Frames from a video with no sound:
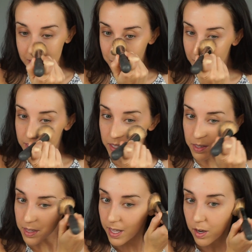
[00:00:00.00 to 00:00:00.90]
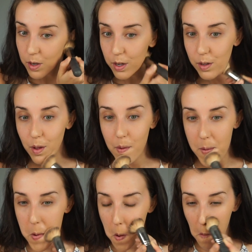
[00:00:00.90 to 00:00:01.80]
Smells a little
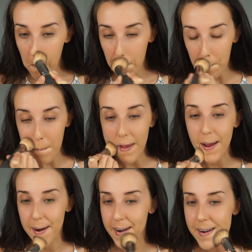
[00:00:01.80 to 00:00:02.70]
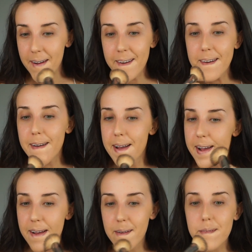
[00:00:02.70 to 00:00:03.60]
weird,
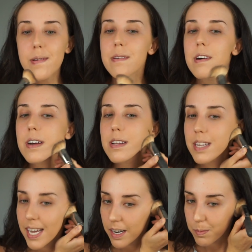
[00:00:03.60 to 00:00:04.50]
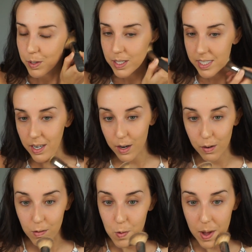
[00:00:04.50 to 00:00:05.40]
but not terrible. It's not
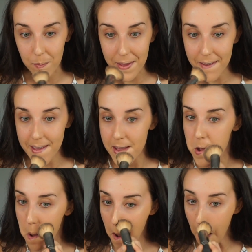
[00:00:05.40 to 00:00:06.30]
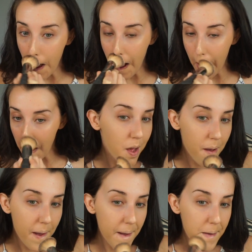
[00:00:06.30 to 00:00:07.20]
overwhelming.
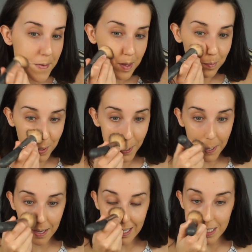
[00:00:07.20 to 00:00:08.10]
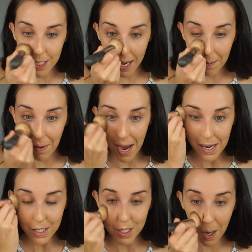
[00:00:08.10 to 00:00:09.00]
It's a pretty good shade
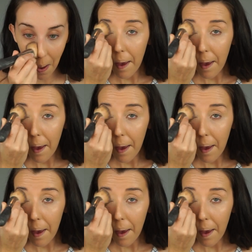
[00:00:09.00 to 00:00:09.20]
match.